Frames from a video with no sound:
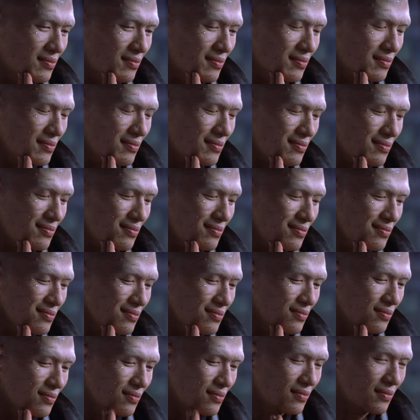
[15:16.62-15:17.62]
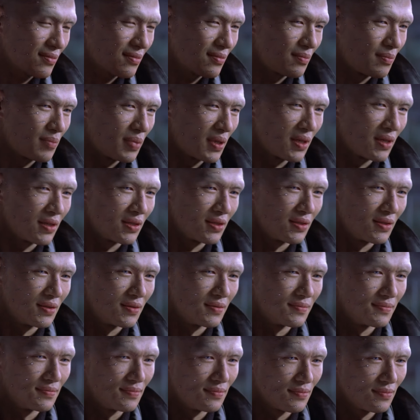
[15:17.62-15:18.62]
He is, in fact, Colonel
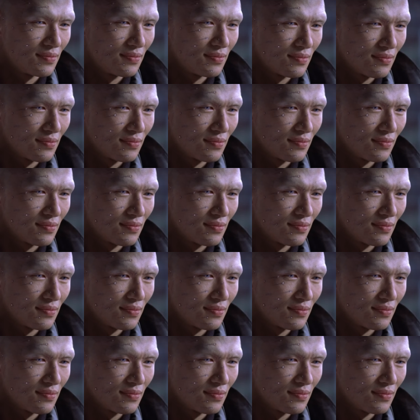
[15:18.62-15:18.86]
Moon, who